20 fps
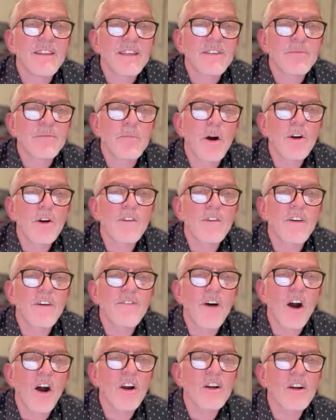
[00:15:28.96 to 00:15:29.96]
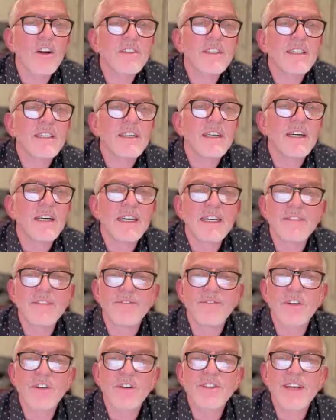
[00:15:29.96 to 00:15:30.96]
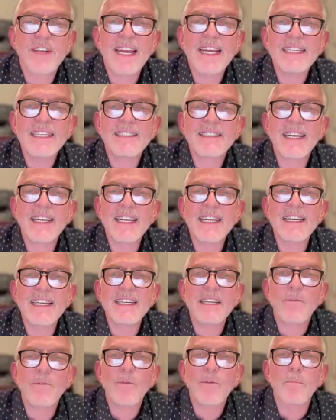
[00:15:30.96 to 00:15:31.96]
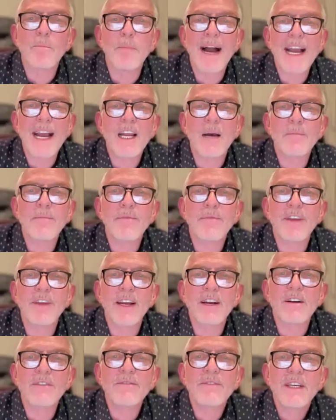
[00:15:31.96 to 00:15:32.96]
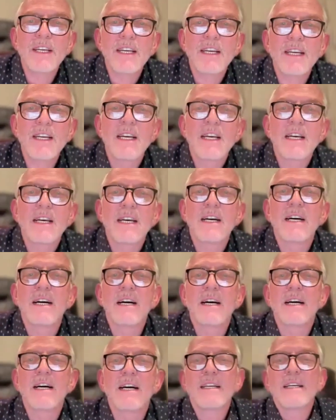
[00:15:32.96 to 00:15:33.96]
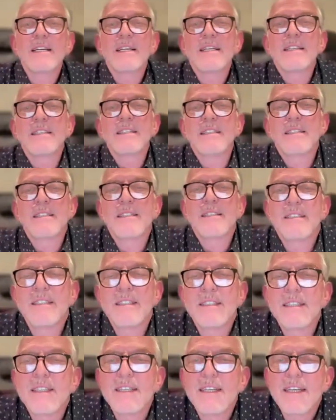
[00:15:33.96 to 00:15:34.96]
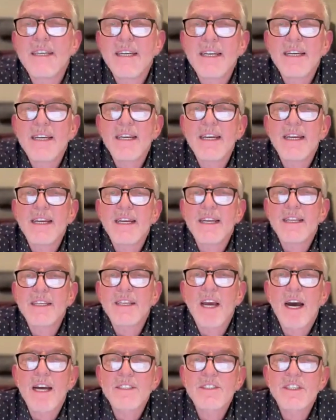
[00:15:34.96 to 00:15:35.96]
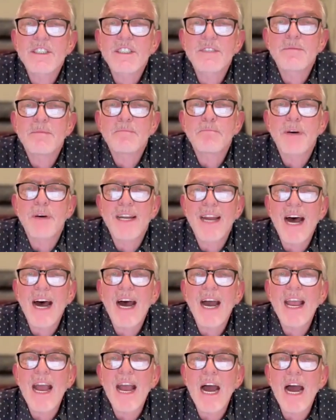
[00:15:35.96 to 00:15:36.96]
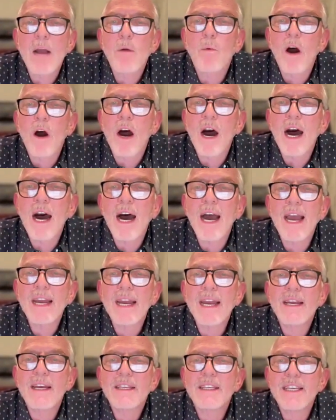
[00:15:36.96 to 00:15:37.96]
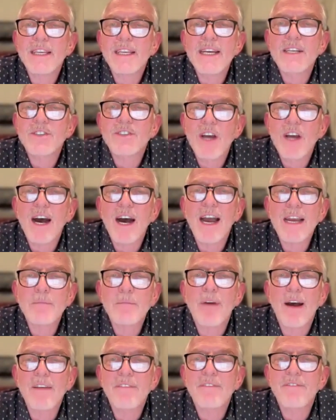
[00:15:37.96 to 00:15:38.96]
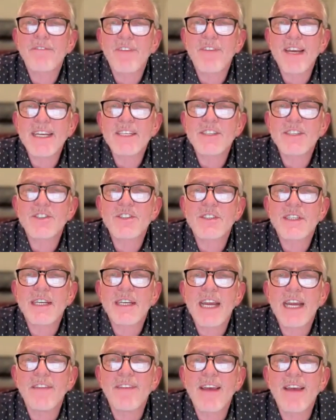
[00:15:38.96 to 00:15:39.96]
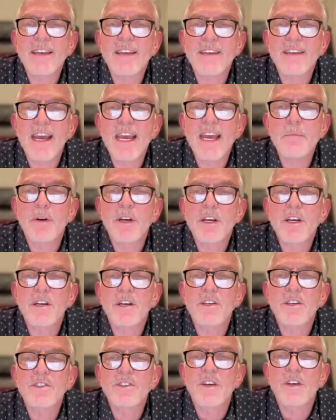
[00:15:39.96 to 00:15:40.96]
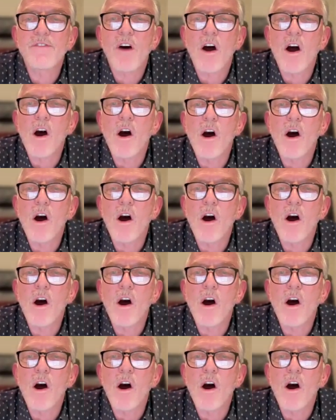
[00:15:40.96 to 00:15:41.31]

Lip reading: this motive of heart in verse 18, we'll back up there. God says, but I will hide, yes, hide my face in that day because of